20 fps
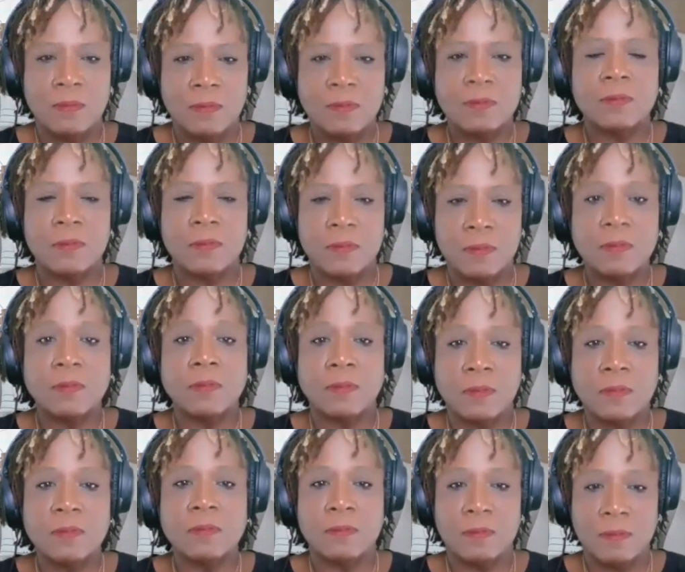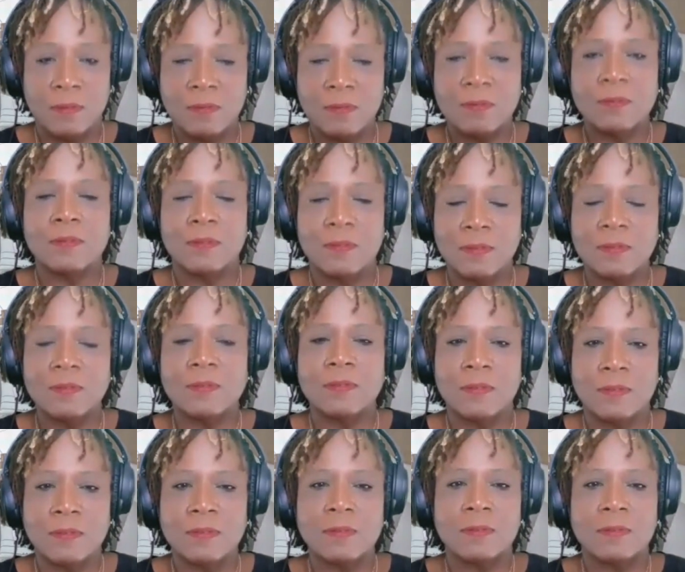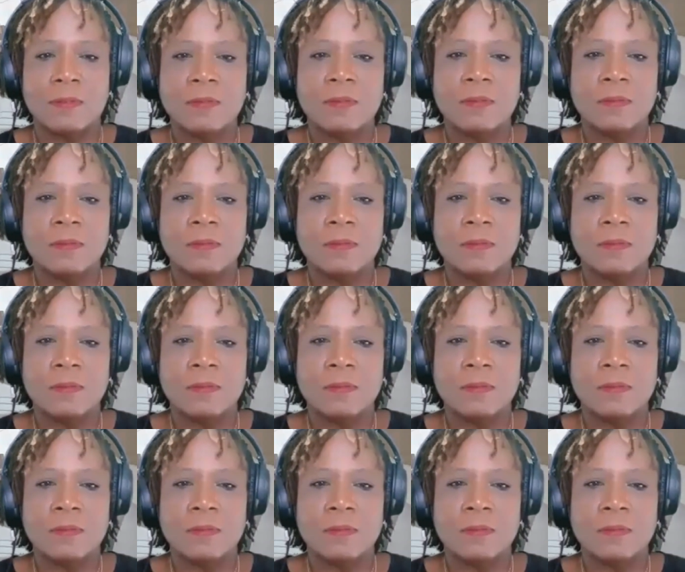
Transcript: is leverage, right? You can say, look, I have